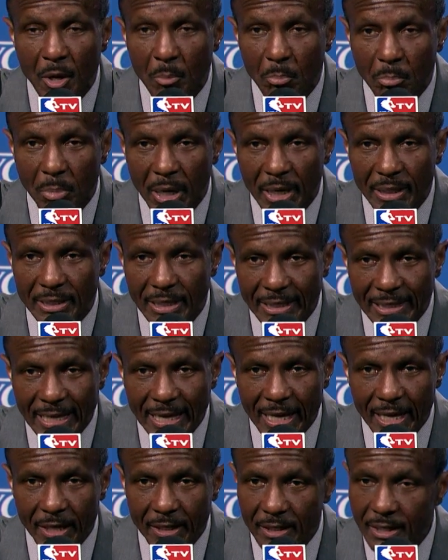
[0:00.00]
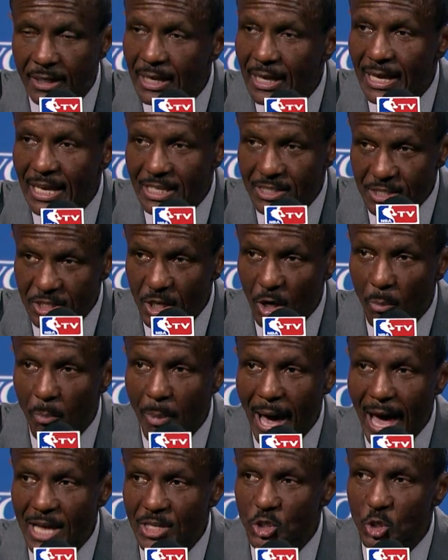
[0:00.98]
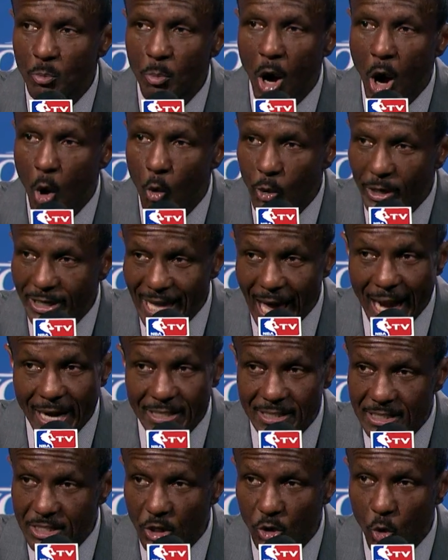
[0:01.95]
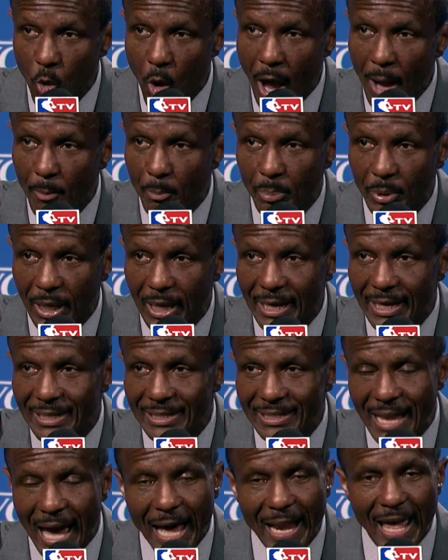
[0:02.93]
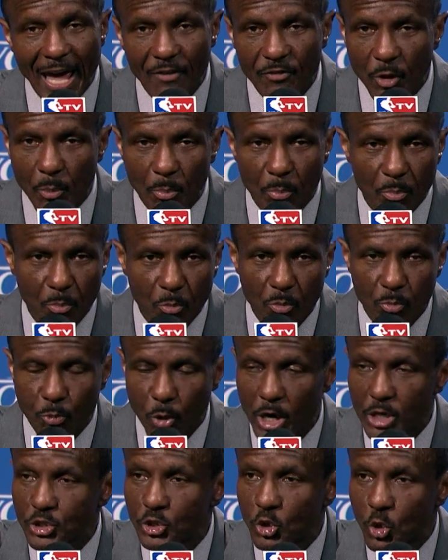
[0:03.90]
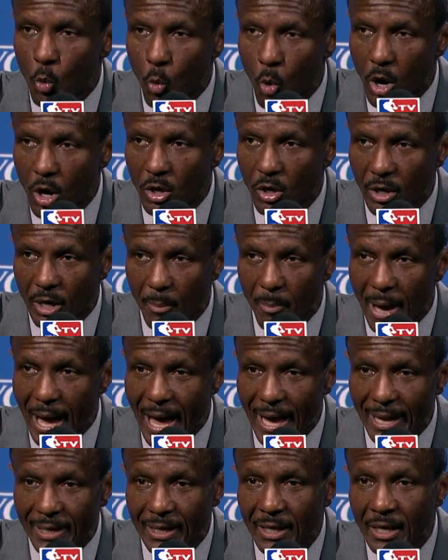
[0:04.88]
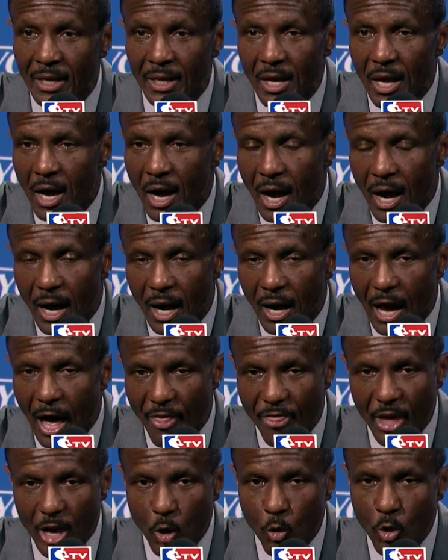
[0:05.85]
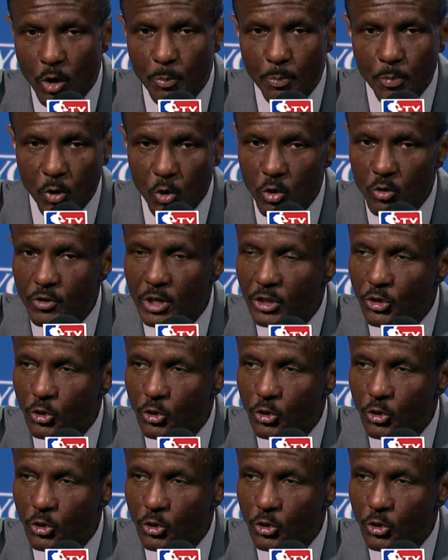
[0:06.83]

But again, it's still basketball. We got to still go out and play, not have the pressure of the world on our back. I think we proved it